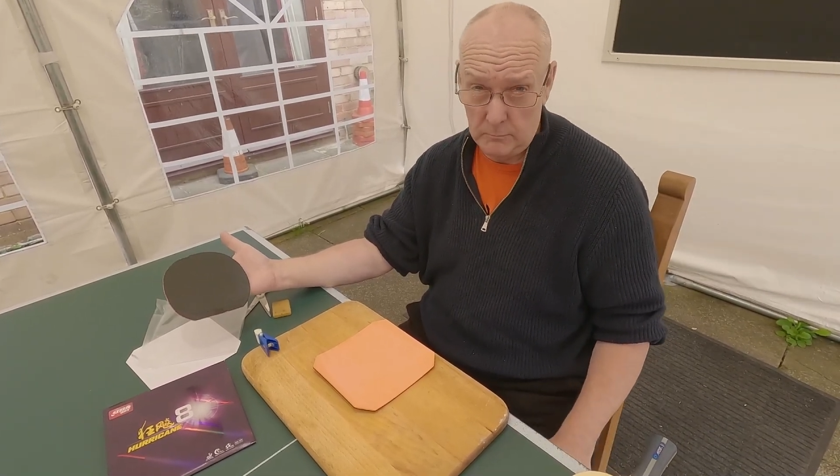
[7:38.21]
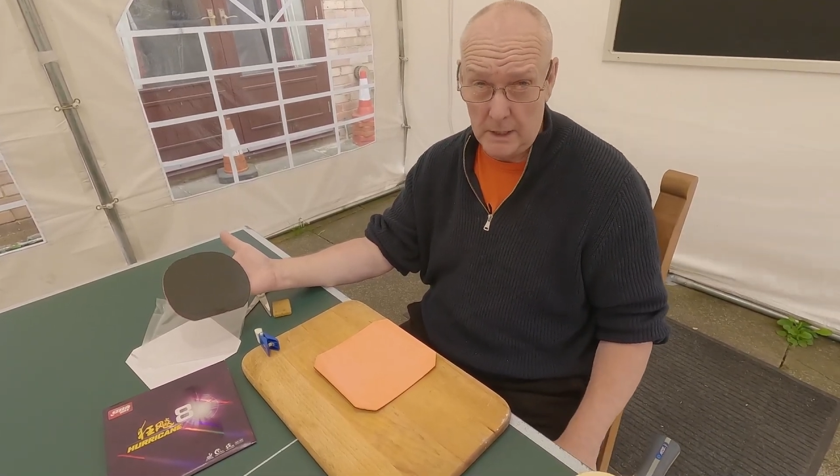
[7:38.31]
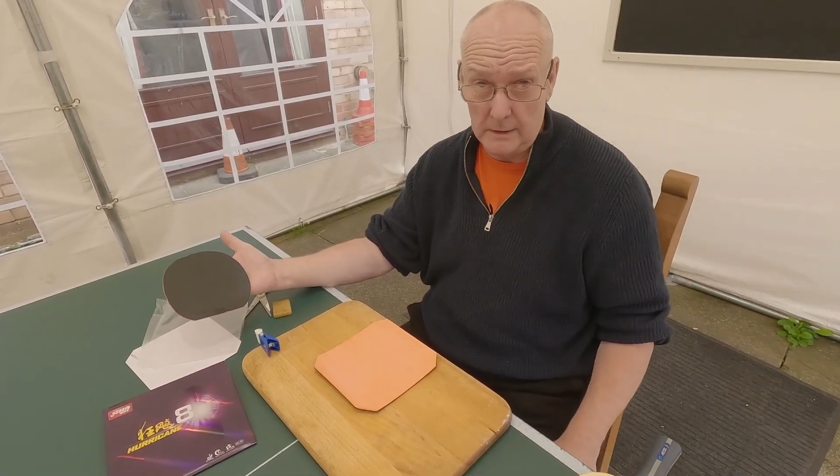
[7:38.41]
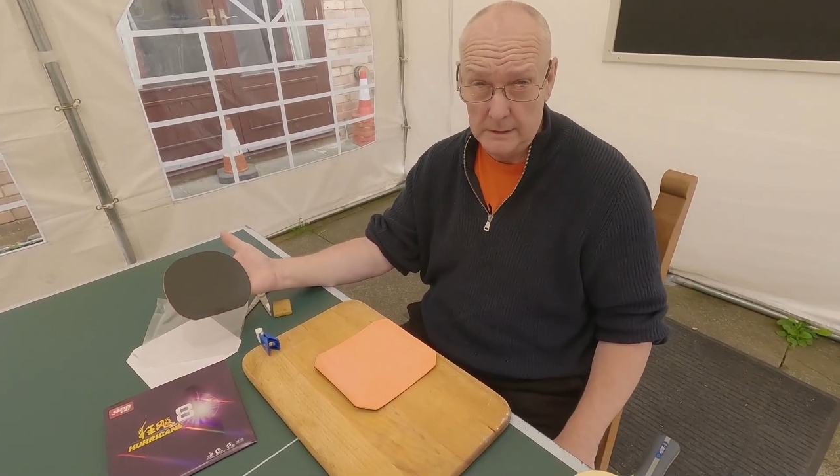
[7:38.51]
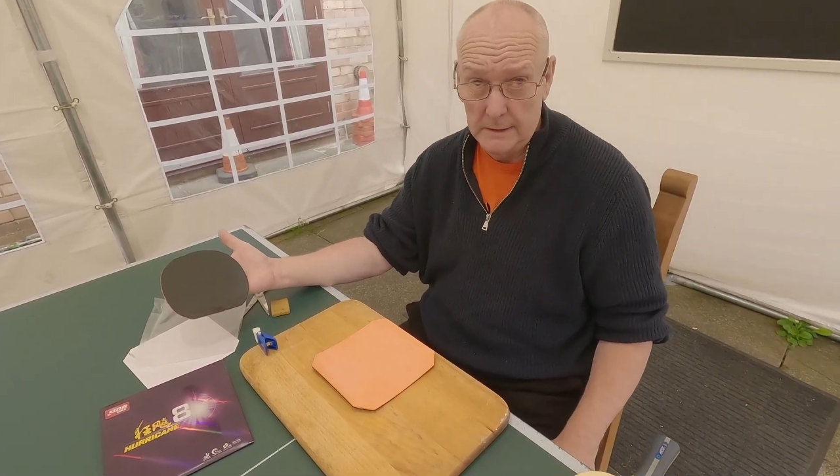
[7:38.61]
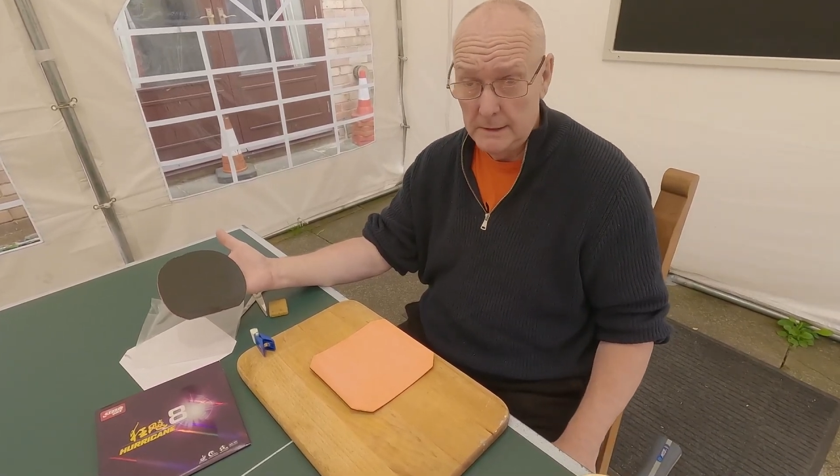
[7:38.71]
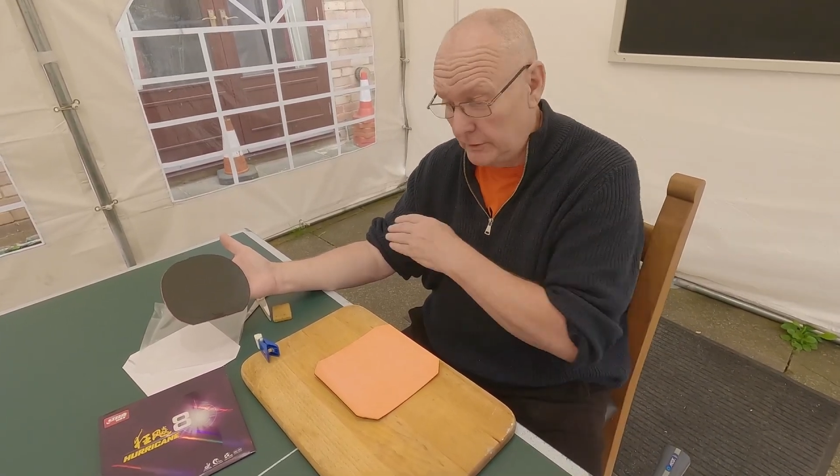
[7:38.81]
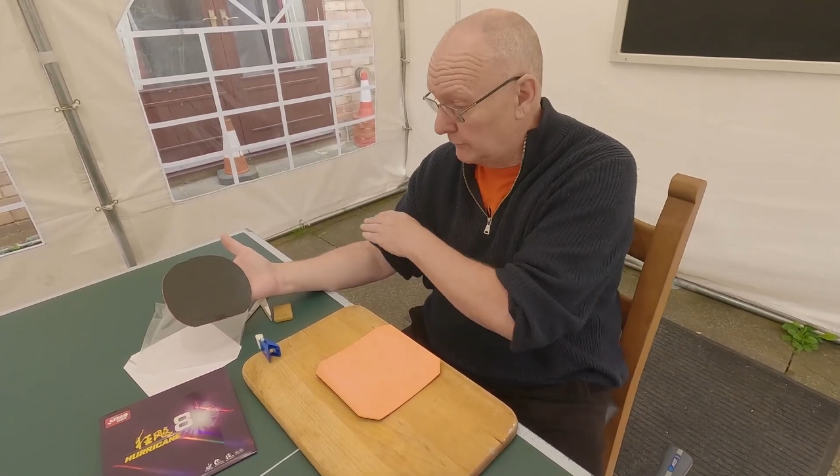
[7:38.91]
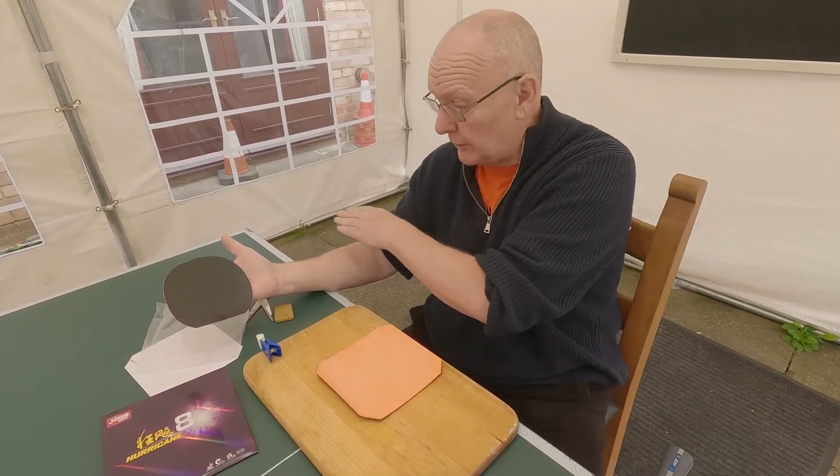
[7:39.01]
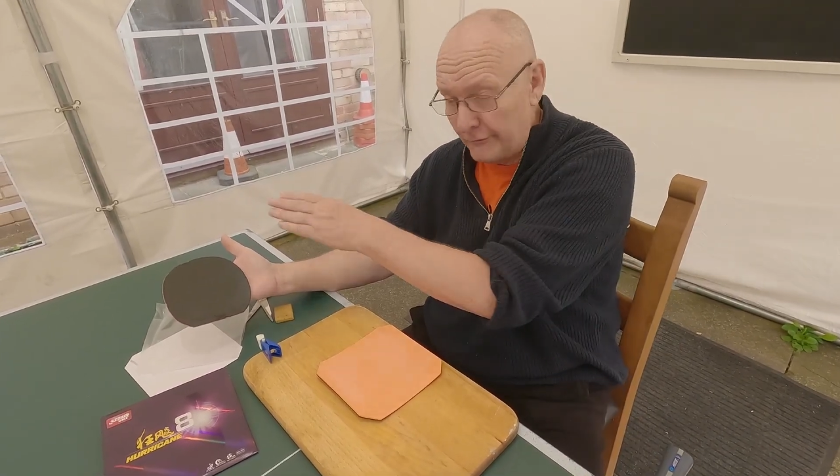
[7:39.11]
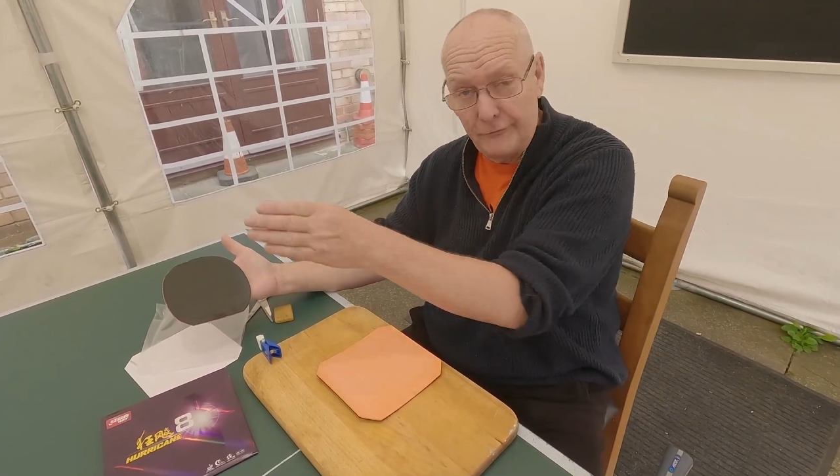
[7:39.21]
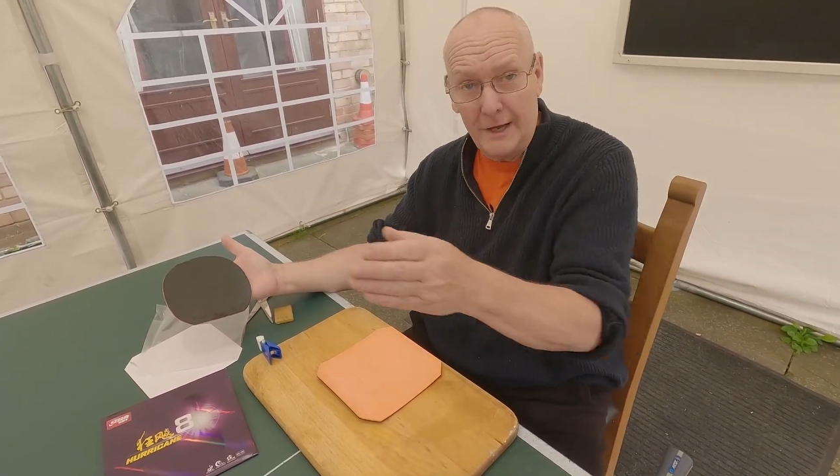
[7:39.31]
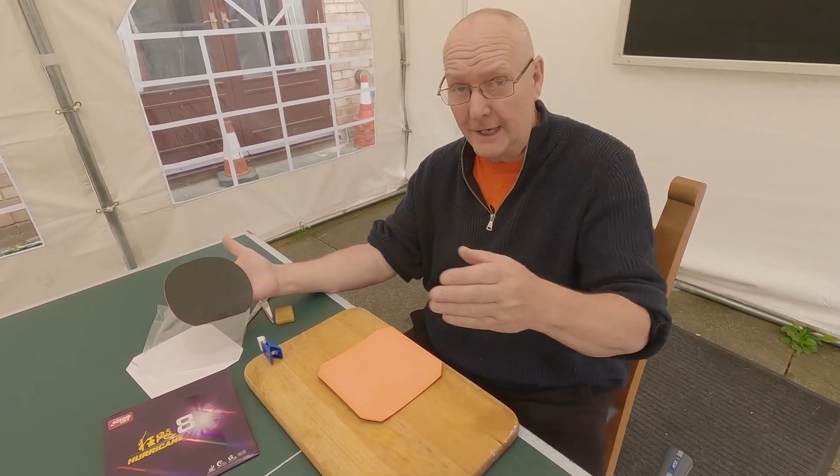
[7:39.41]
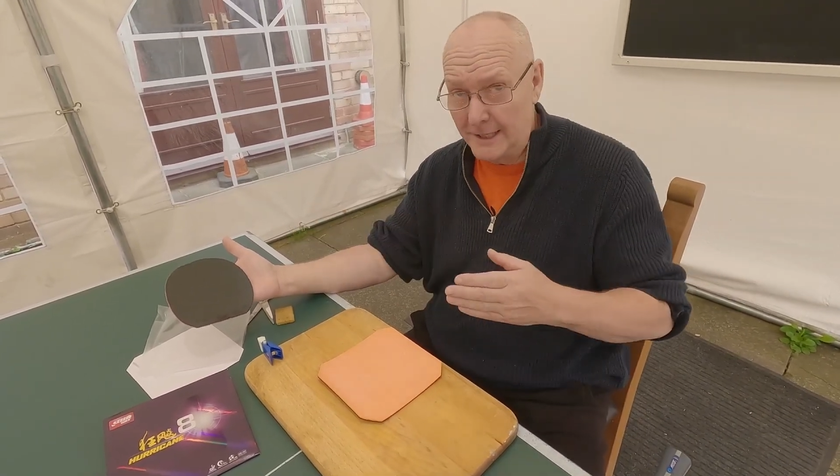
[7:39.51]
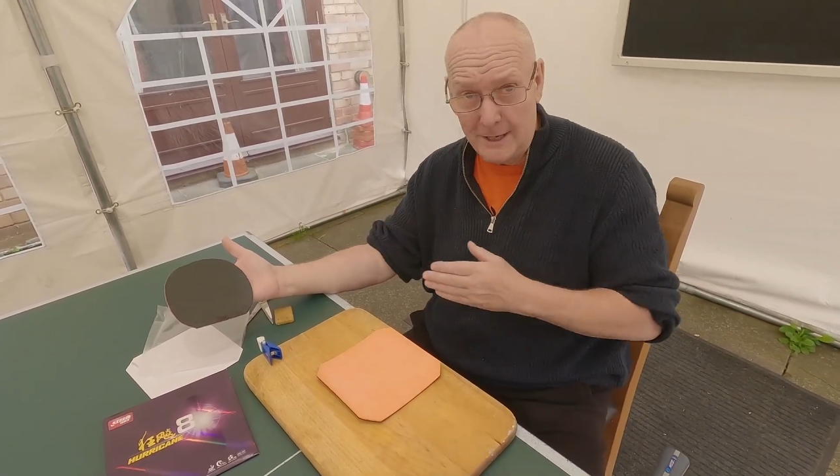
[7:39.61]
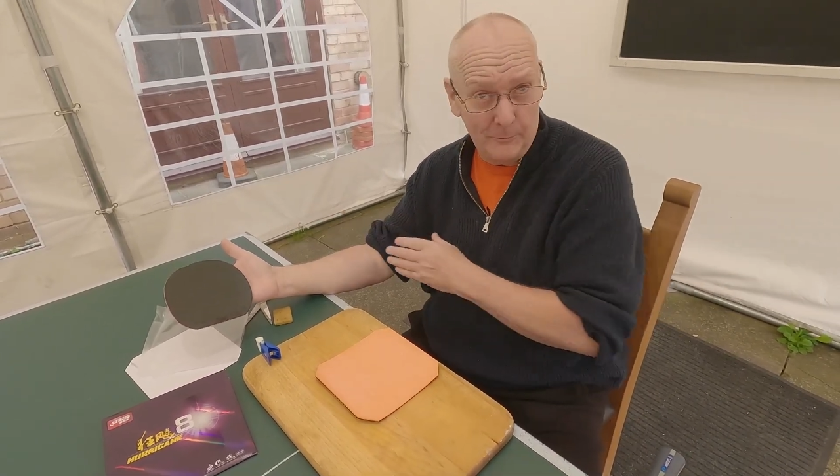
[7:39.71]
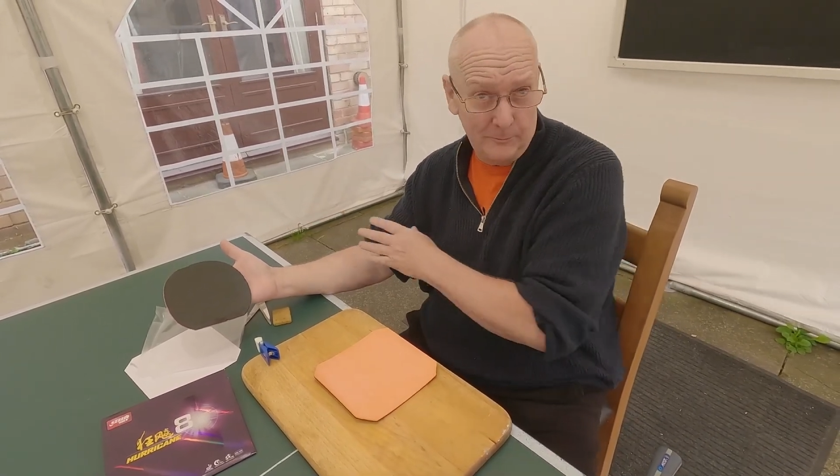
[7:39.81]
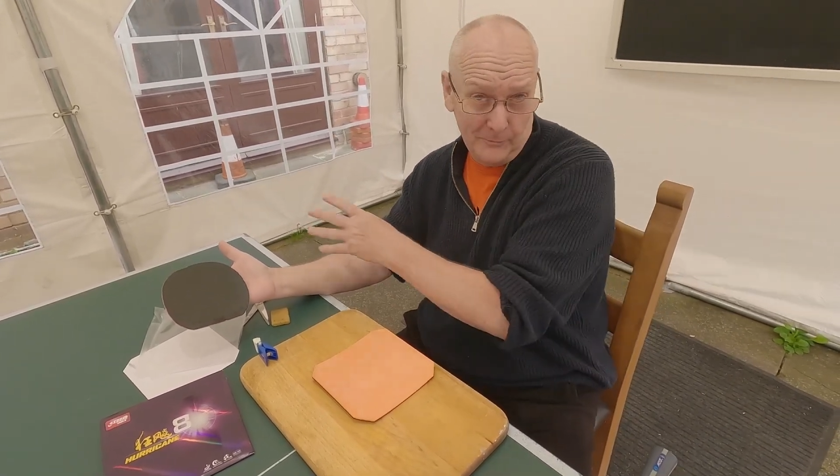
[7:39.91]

well. You've got to find out